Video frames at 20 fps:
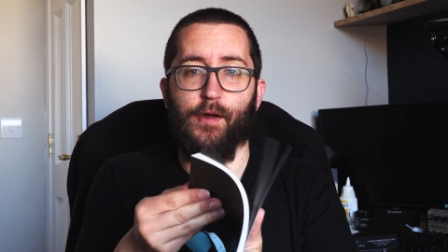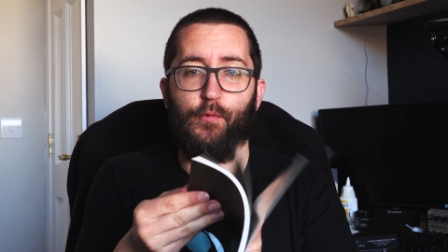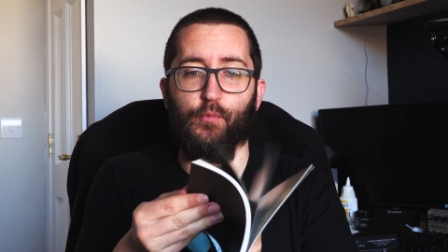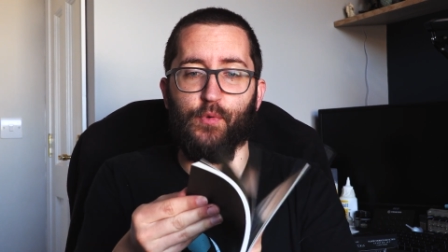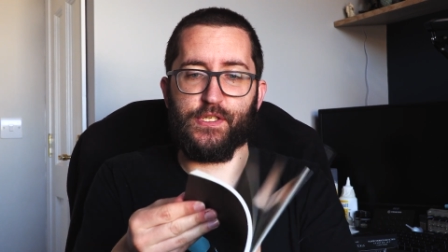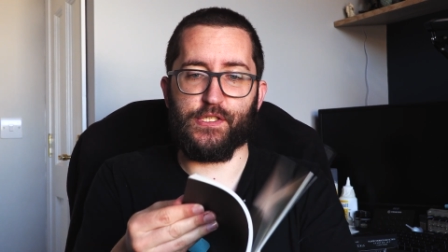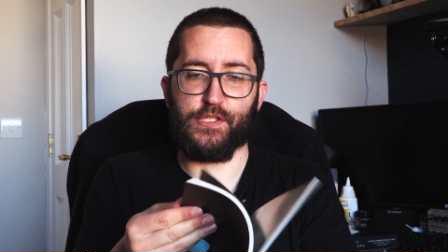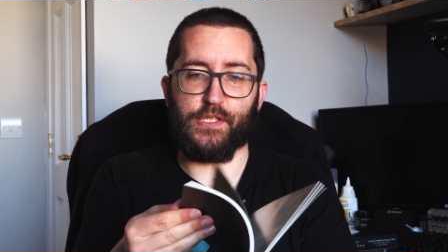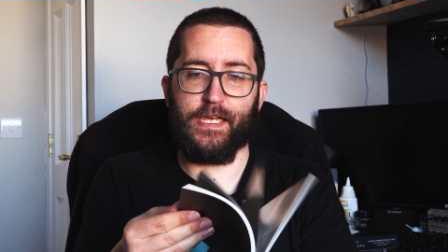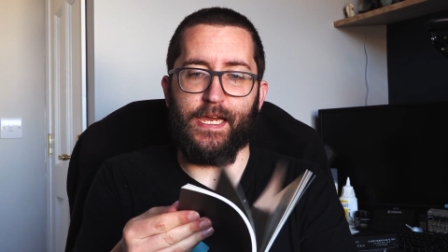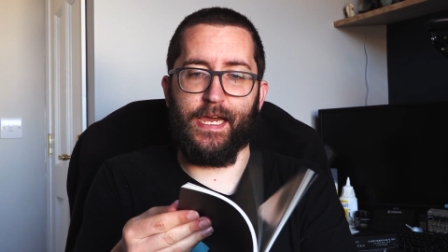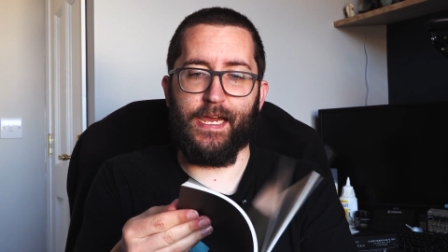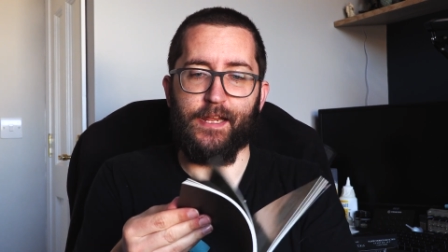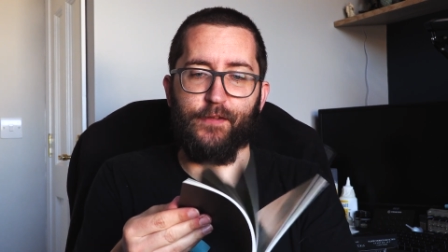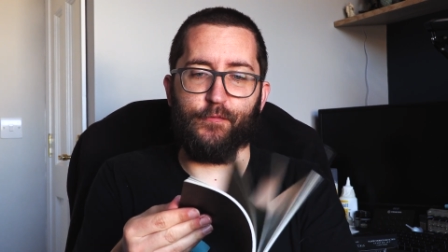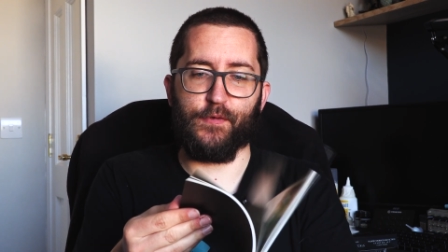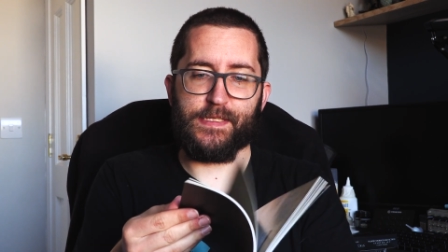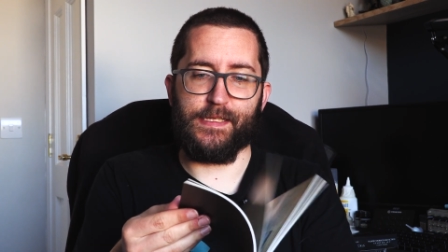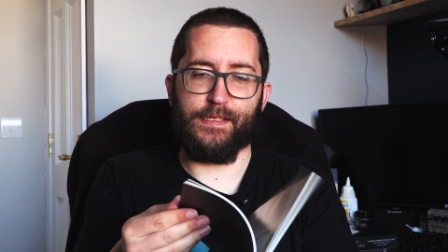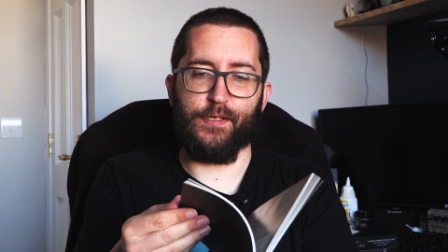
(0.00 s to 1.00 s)
which kind
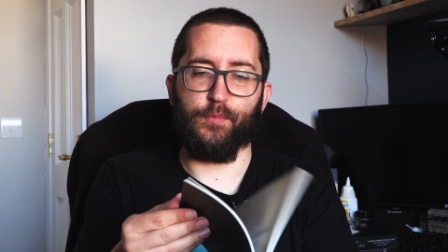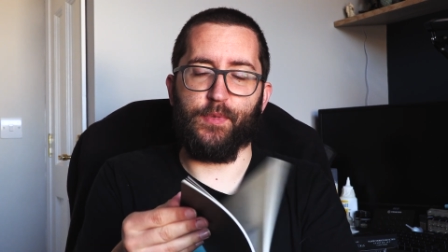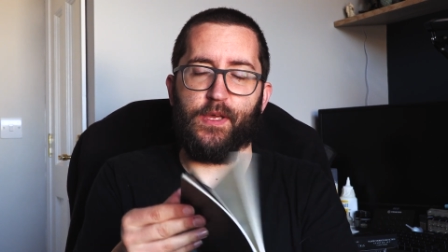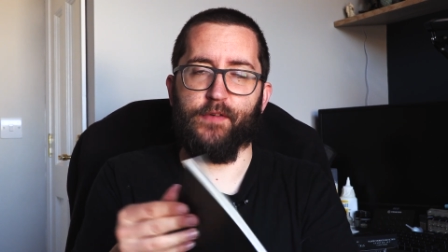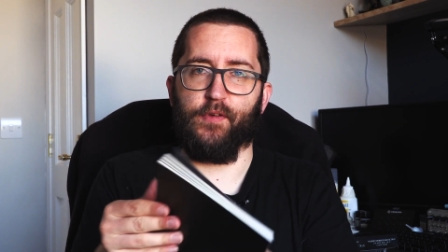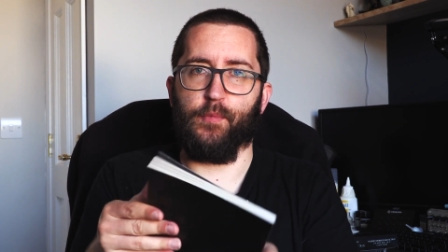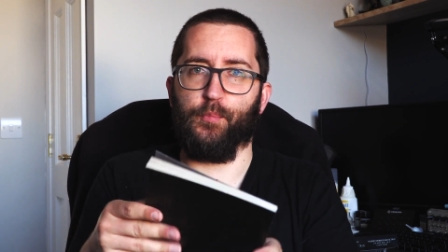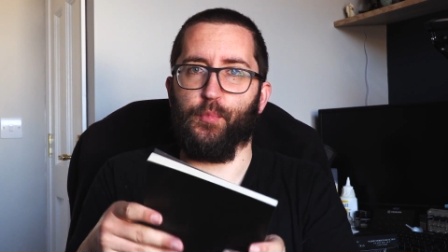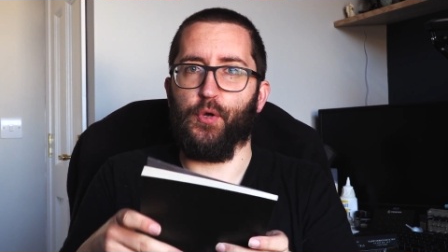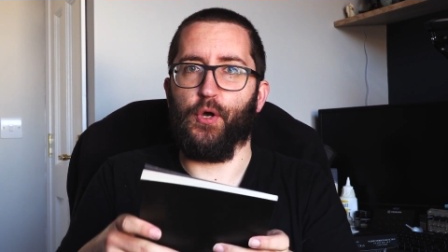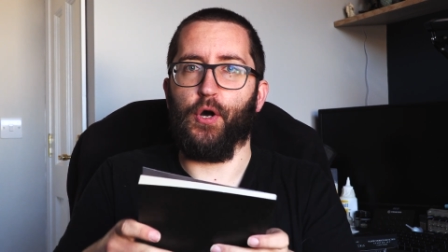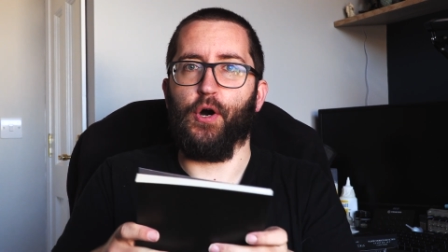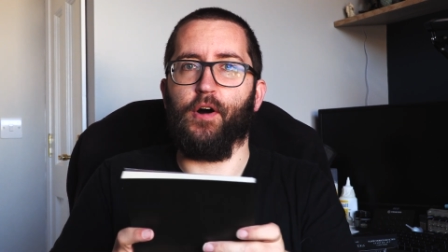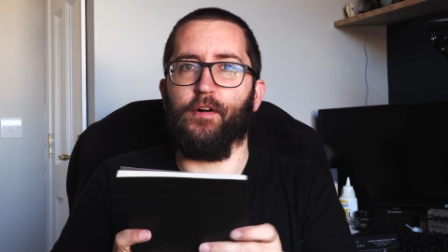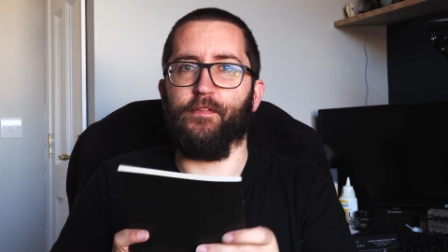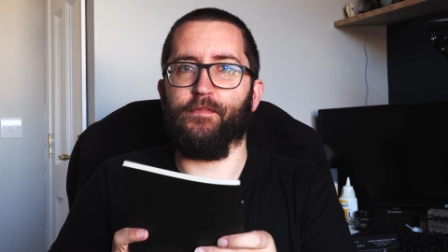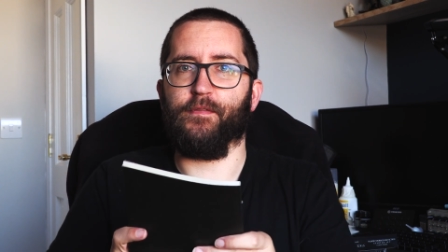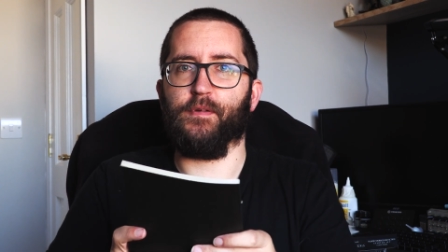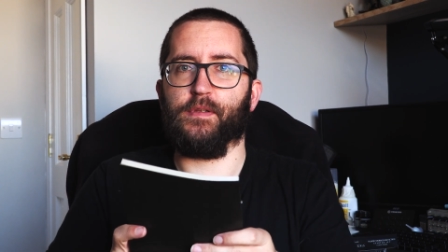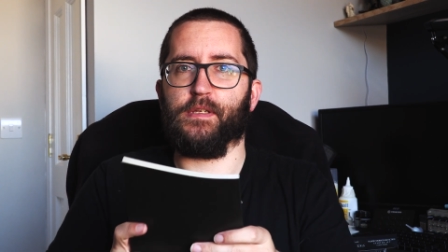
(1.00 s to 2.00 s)
of was a little bit of a put
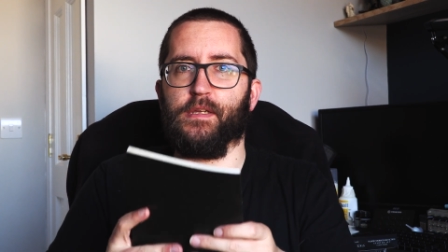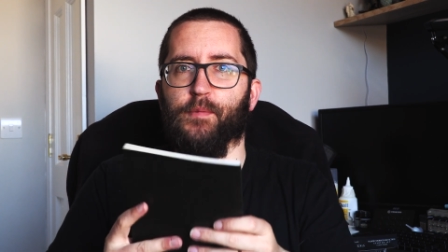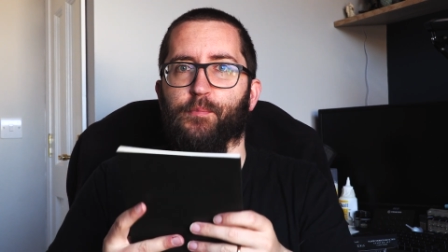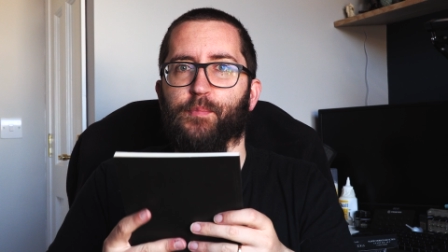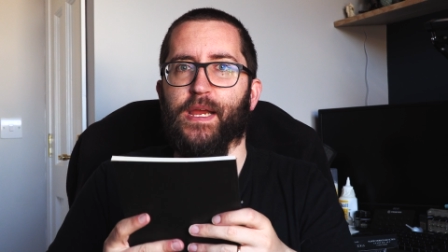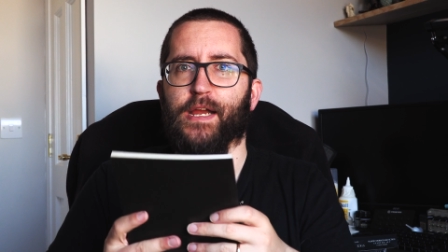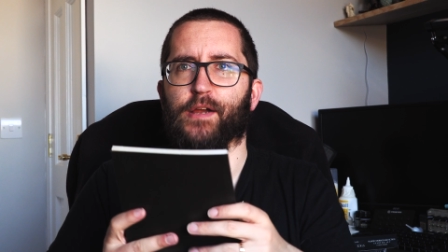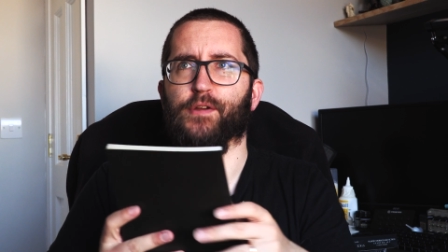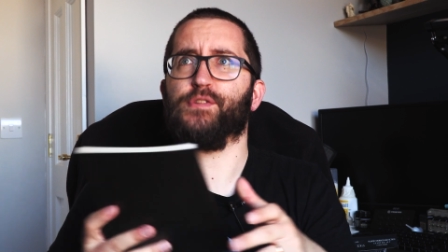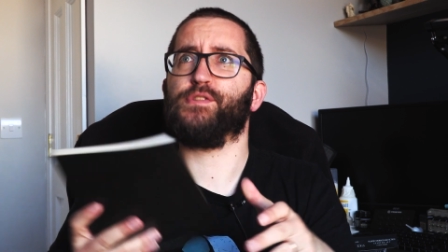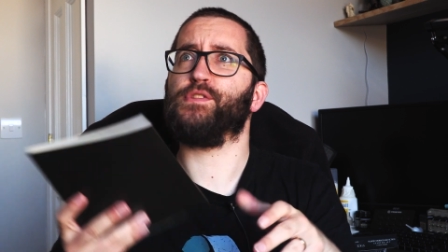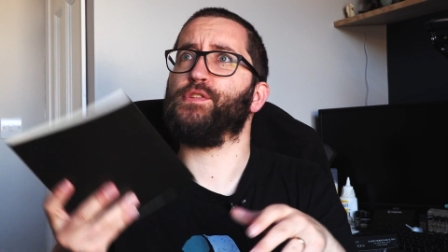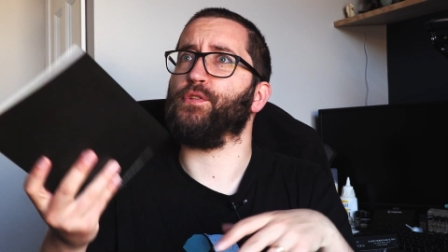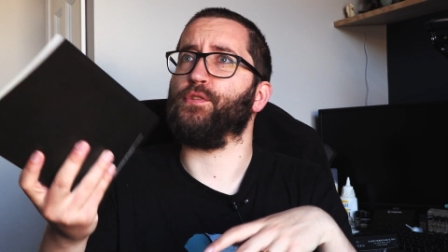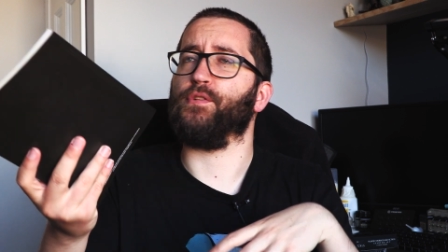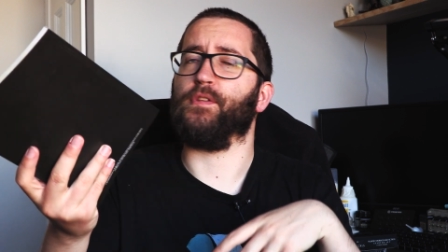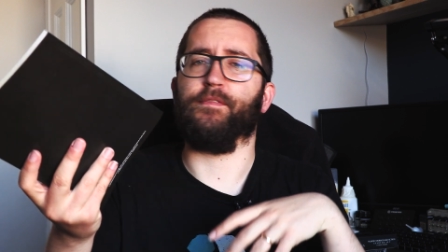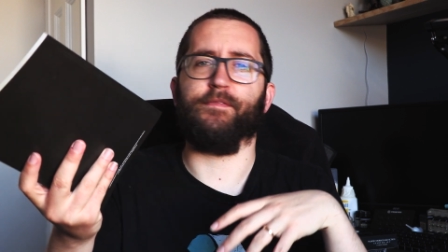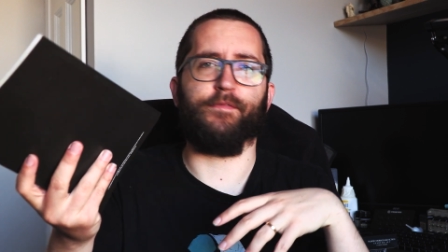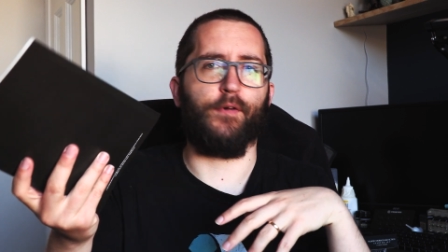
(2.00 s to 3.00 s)
off compared
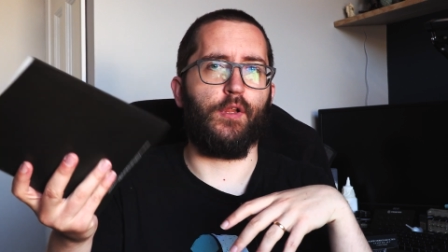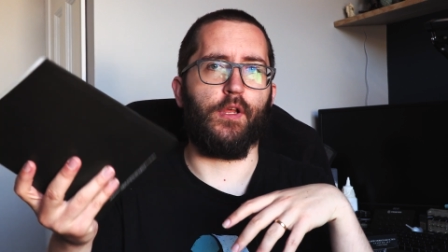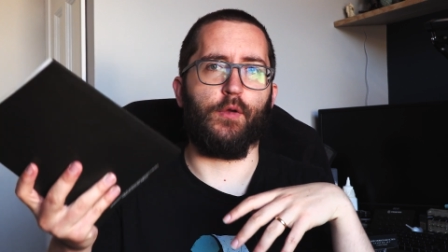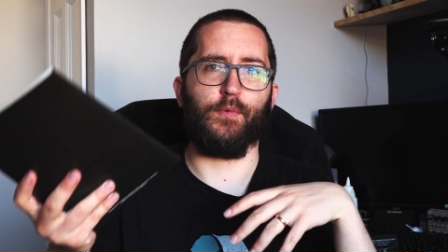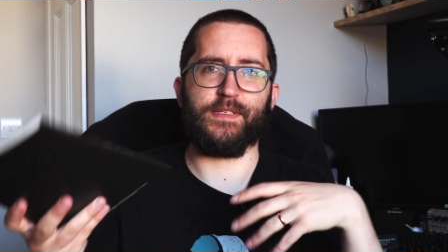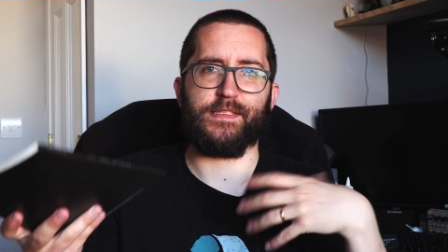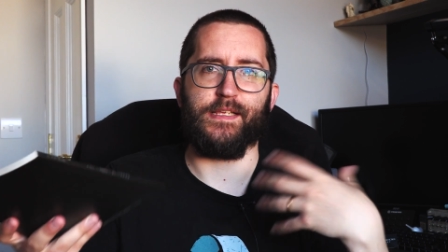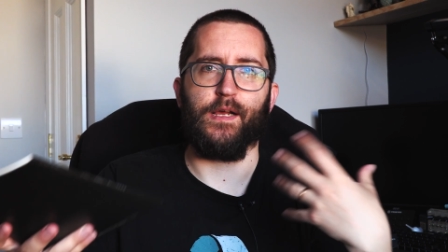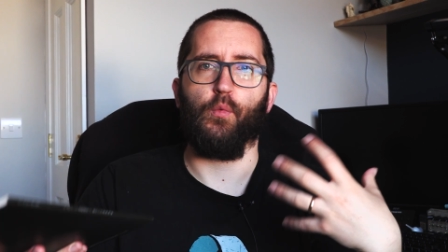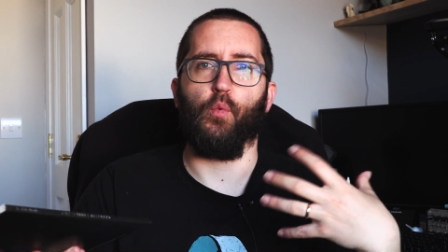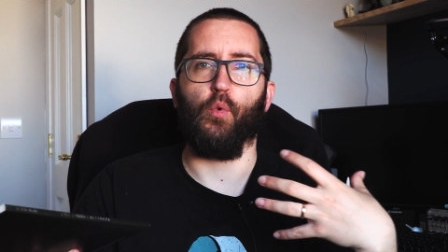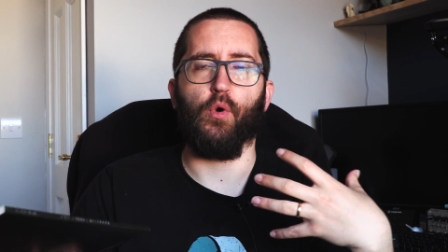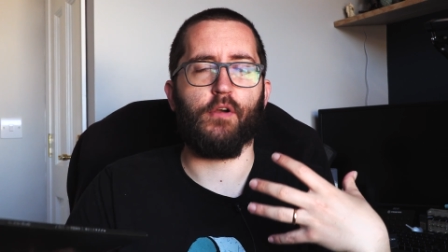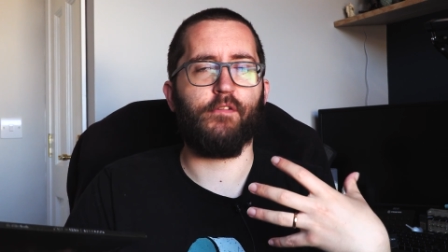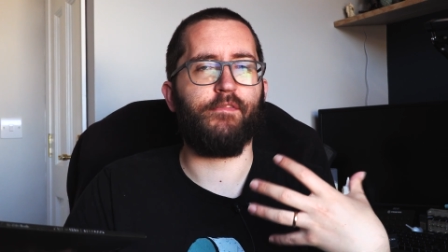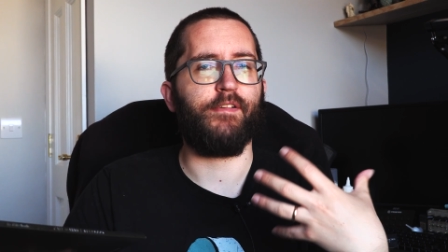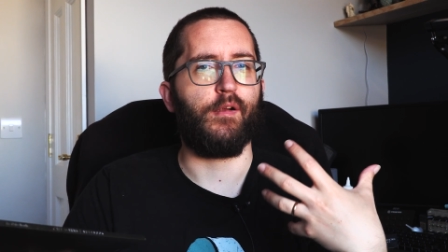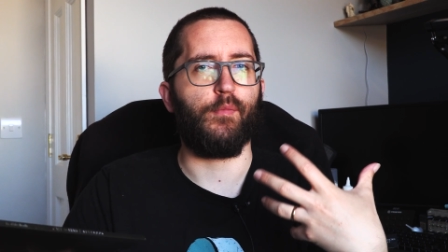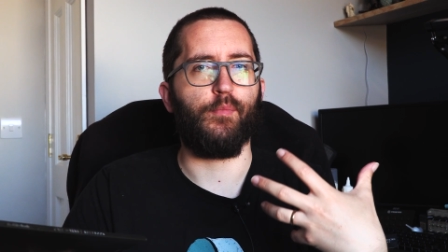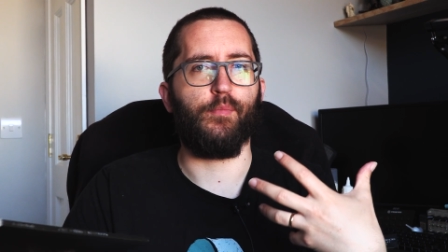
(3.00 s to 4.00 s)
to the Fallout Wasteland
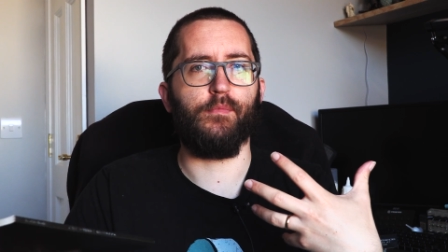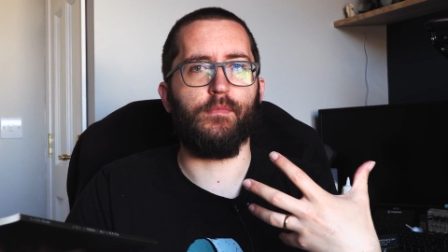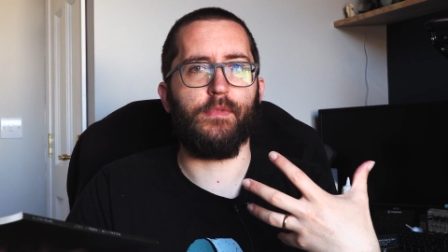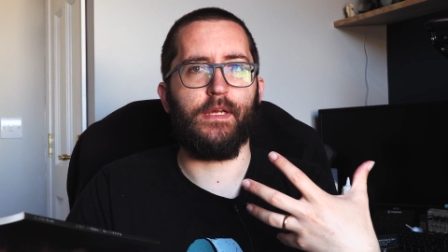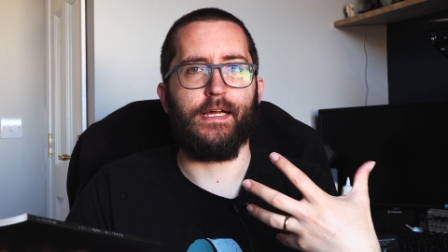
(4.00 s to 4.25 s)
Warfare